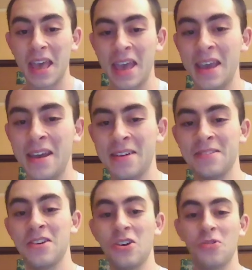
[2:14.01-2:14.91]

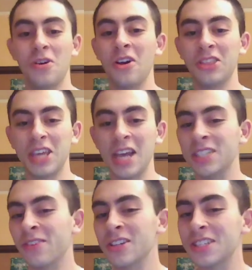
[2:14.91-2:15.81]
And we're all at the
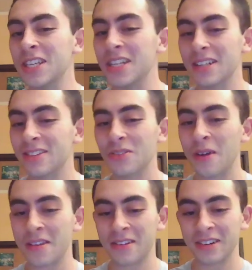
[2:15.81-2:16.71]
edge of our seat as to
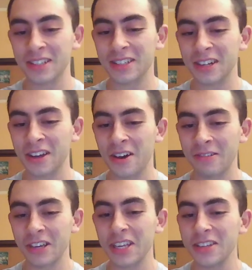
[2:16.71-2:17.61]
whether Chris is going to go
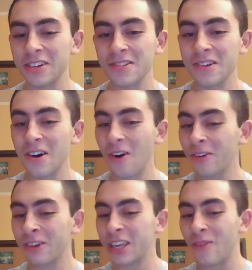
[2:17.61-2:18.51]
rook e2
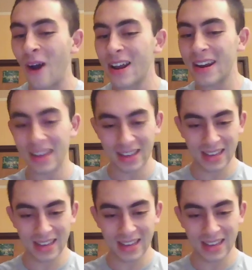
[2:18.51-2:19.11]
or rook e1.